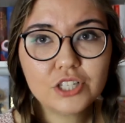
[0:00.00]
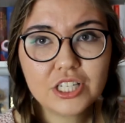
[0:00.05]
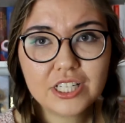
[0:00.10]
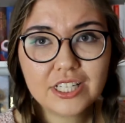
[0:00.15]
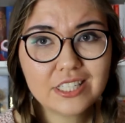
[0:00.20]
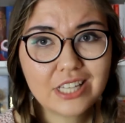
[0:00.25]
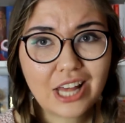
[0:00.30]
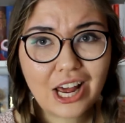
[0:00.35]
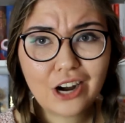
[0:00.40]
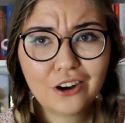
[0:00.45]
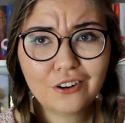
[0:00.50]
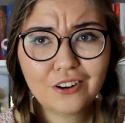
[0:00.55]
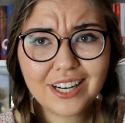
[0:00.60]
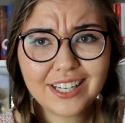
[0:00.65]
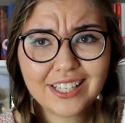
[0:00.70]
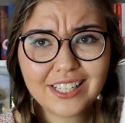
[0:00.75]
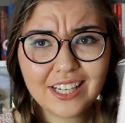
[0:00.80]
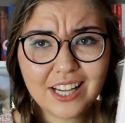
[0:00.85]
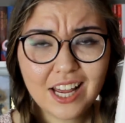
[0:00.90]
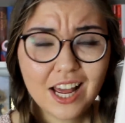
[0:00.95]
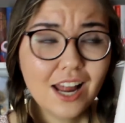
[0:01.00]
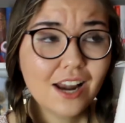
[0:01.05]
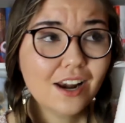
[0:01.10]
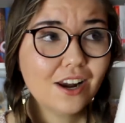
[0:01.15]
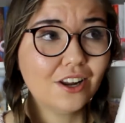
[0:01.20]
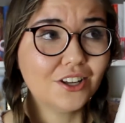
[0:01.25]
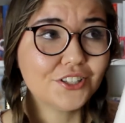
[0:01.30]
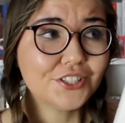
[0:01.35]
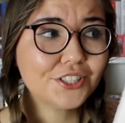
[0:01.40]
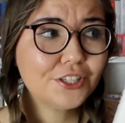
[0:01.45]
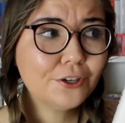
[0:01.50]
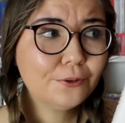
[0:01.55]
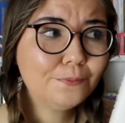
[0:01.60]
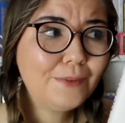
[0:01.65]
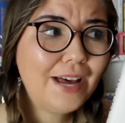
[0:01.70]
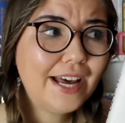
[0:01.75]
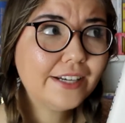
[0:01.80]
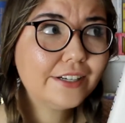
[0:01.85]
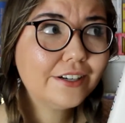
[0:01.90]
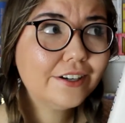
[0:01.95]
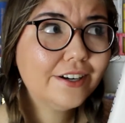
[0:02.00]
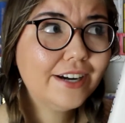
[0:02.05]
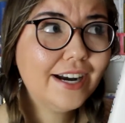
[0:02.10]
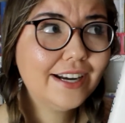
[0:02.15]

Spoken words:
She's already lost her mother,